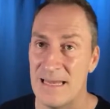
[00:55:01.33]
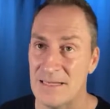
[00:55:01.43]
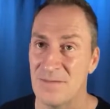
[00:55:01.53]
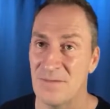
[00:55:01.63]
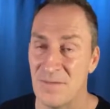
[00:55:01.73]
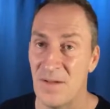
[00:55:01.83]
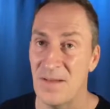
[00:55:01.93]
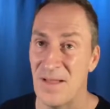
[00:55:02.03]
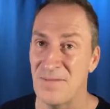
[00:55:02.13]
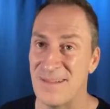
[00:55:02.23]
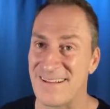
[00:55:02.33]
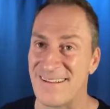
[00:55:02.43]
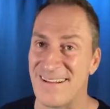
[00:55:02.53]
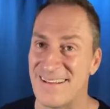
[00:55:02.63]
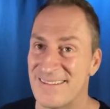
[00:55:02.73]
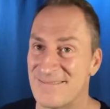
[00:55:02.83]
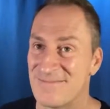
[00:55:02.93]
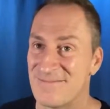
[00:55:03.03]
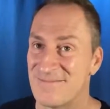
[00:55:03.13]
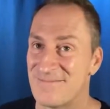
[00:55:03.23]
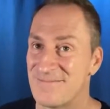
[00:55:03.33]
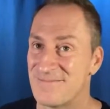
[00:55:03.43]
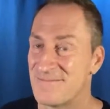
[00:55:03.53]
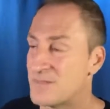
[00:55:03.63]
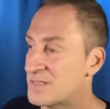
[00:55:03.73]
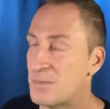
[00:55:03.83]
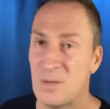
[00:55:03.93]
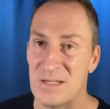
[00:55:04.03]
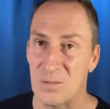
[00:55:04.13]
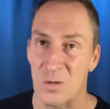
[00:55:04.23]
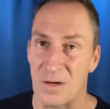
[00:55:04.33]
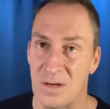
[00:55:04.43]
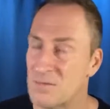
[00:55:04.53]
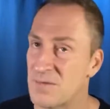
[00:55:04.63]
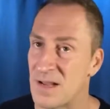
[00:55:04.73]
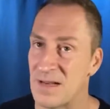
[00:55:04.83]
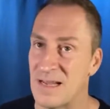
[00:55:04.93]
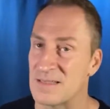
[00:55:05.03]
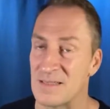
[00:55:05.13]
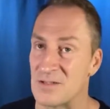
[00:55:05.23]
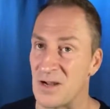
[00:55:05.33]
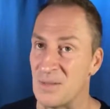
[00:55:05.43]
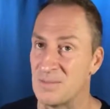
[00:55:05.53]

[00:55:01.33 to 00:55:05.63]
has a fun life, that guy. Except when he's at work. He fucking hates his job.